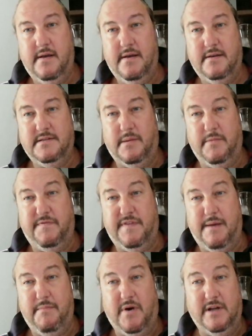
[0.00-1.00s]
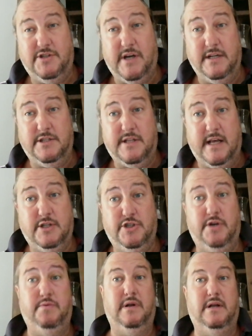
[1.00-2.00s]
some of them might change their
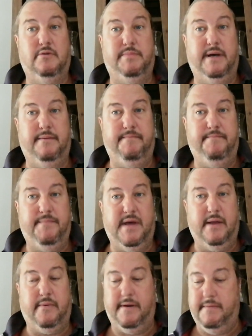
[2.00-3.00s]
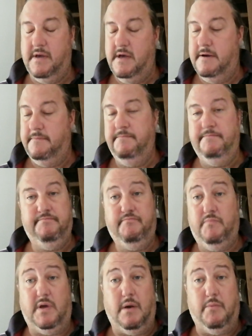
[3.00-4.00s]
tune a little bit. Anyway,
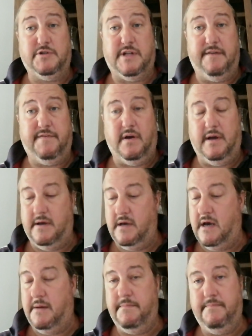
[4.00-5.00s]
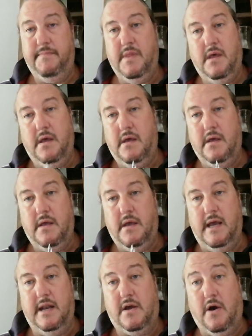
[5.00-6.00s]
you can go and watch that if you like.
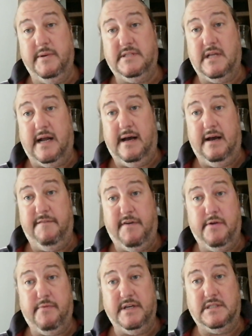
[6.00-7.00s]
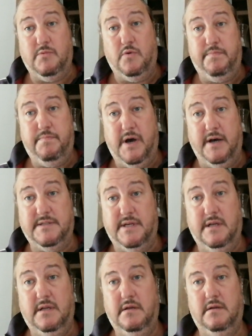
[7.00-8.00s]
In the comments to that, a very reasonable
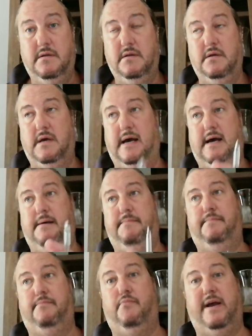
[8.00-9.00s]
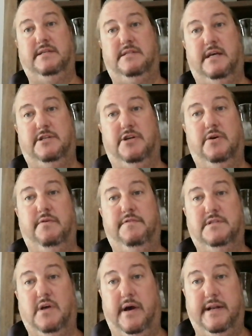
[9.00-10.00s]
person raised the issue of the
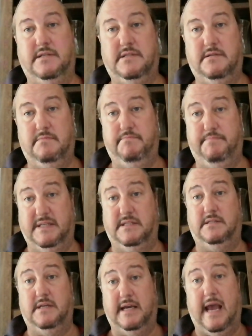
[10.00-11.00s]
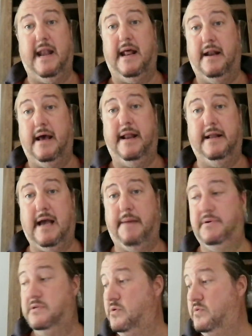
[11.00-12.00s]
Zionist business again, and it
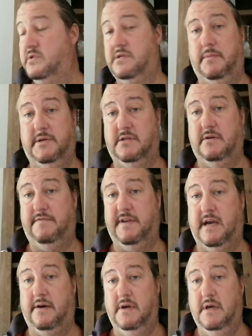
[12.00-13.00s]
happens all the time I do a video